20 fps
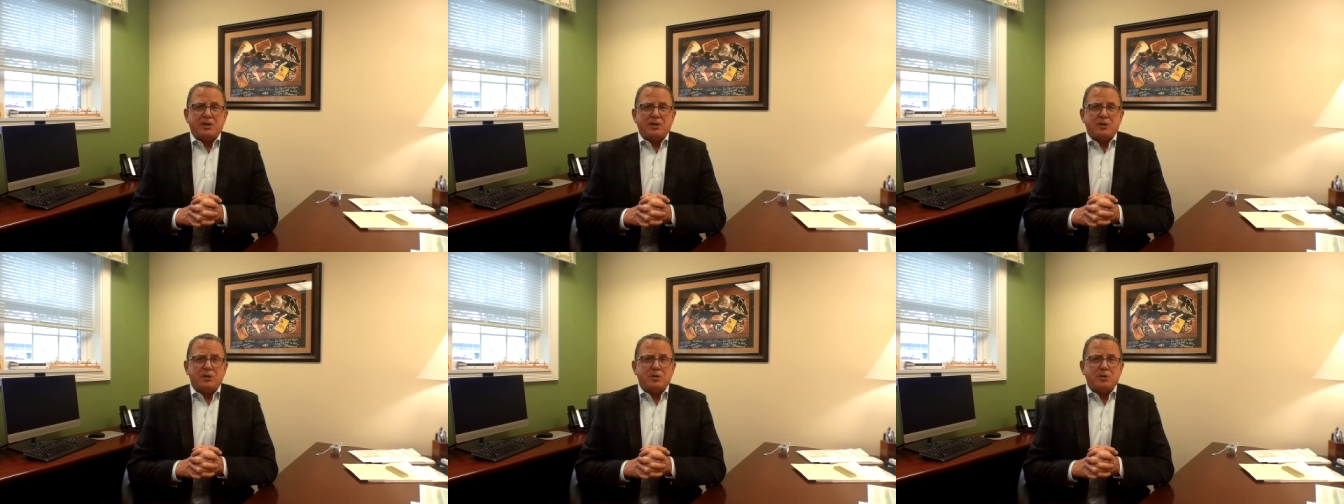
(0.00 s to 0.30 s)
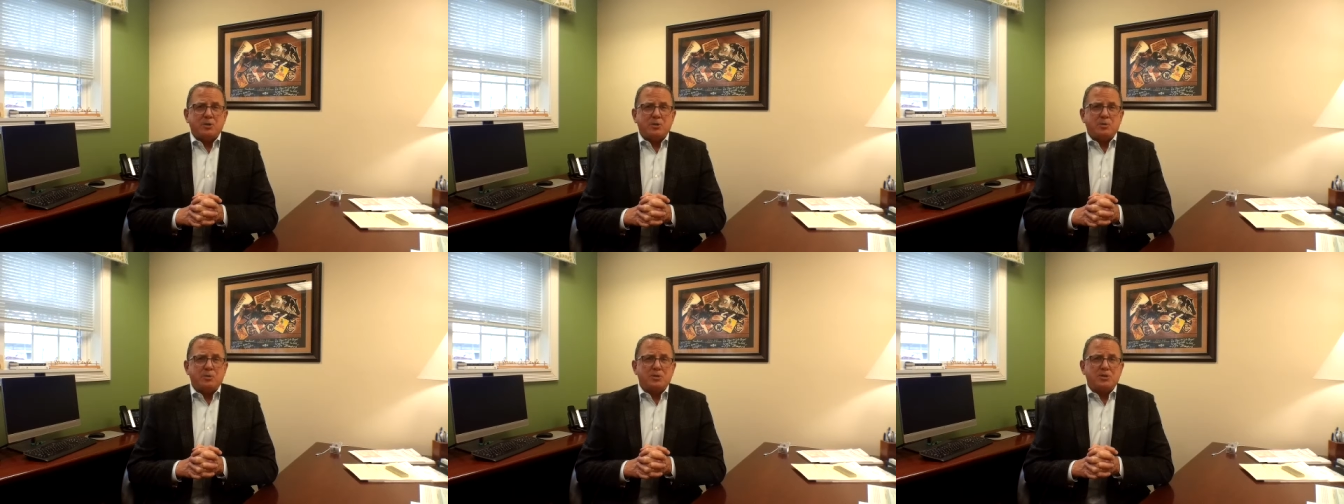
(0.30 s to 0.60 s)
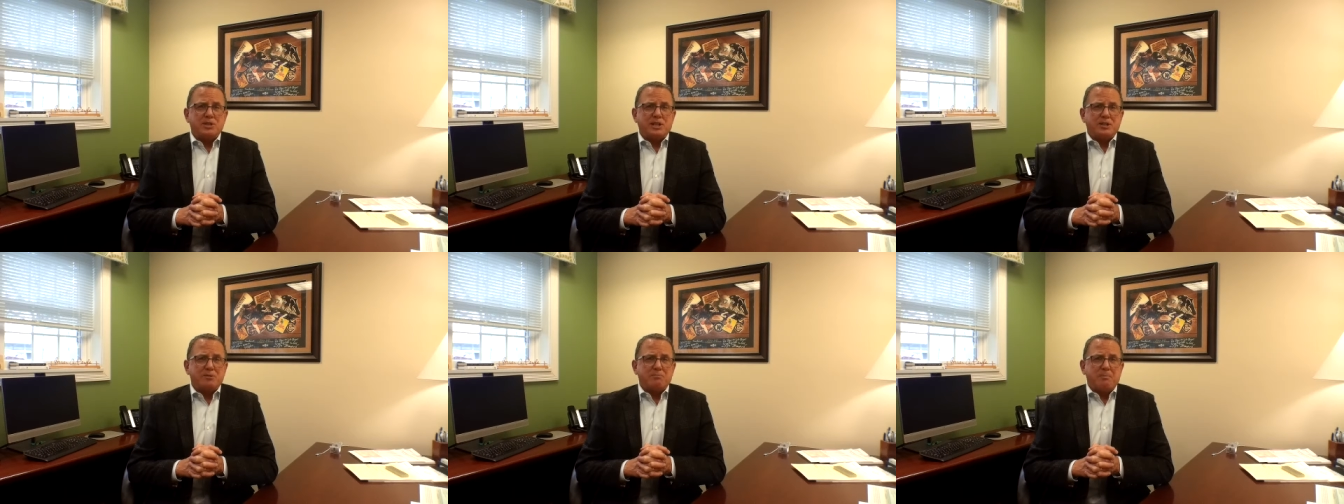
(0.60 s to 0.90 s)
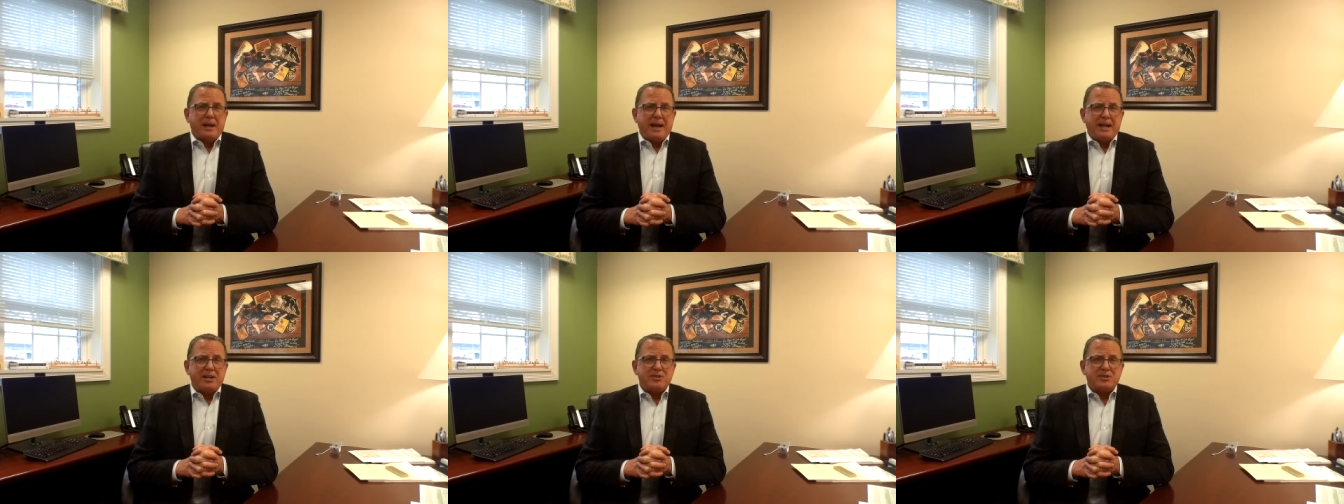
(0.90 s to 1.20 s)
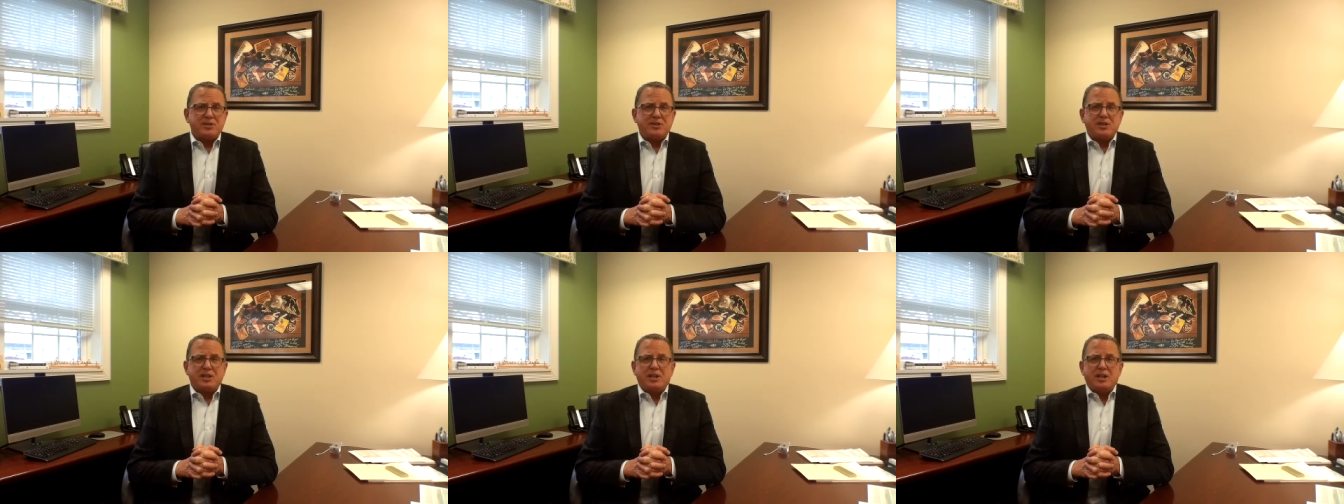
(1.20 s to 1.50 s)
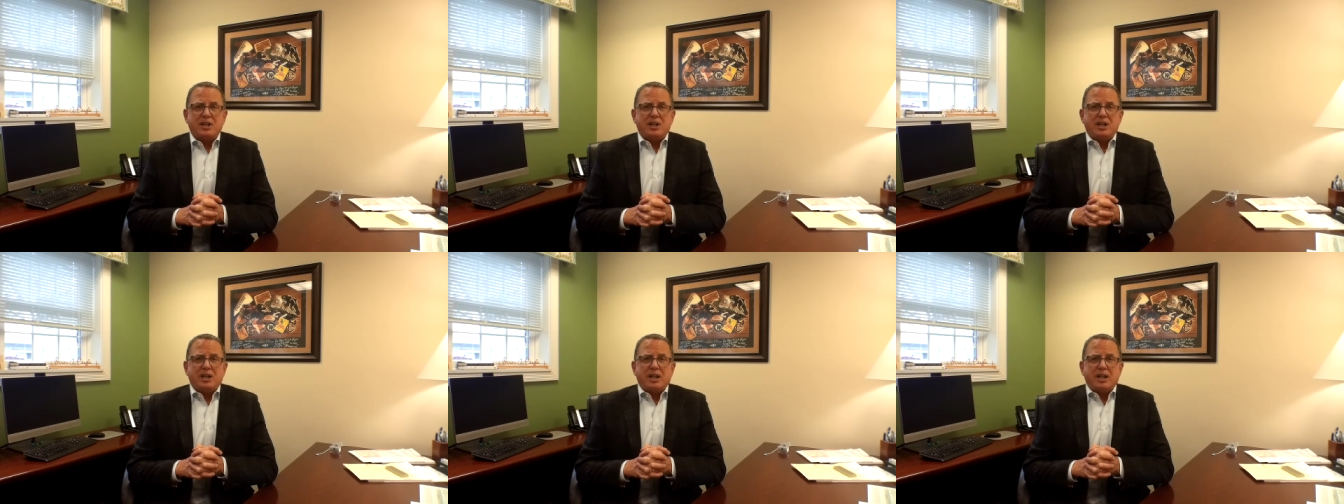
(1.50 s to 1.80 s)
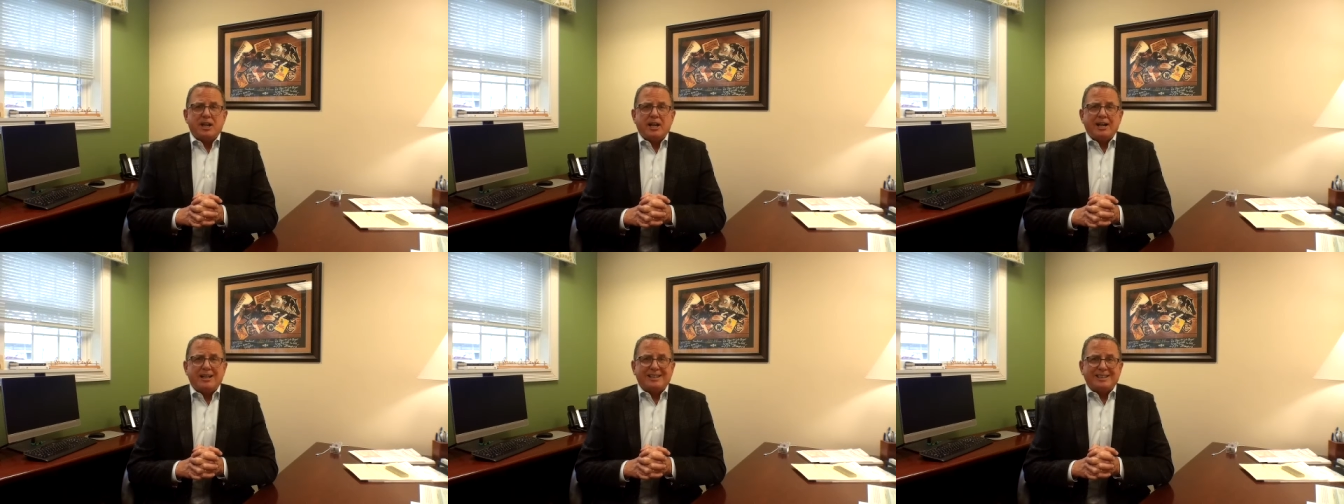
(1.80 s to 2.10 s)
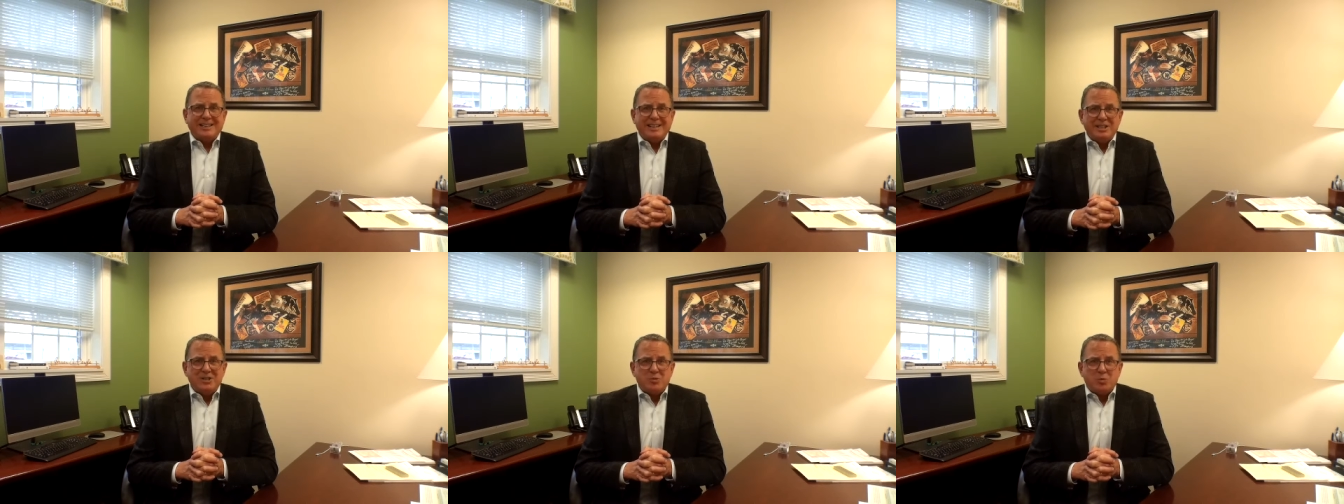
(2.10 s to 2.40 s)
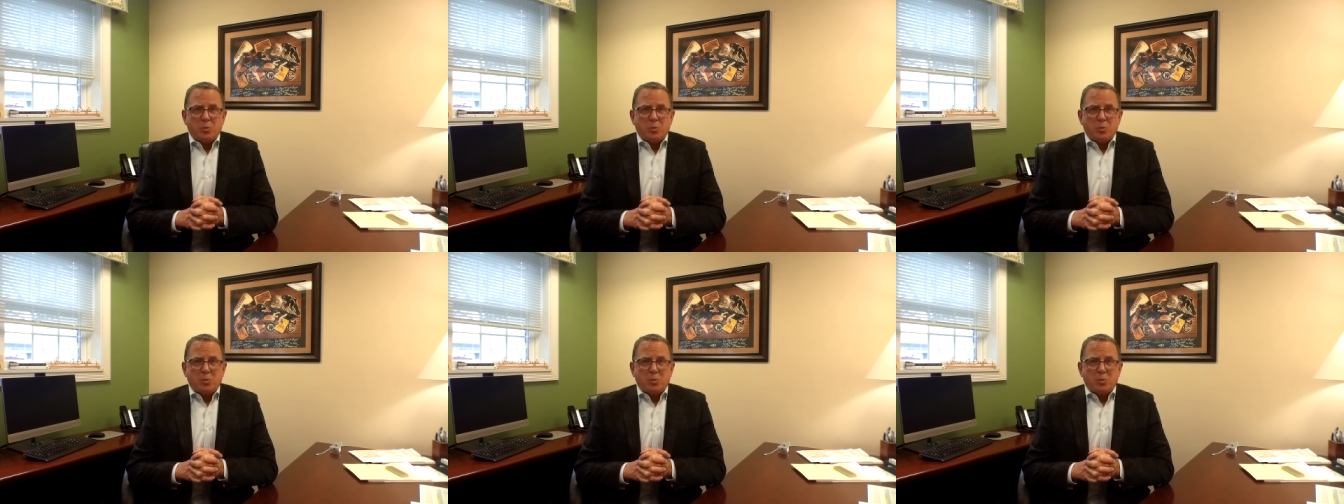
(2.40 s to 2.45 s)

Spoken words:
who says Mass at least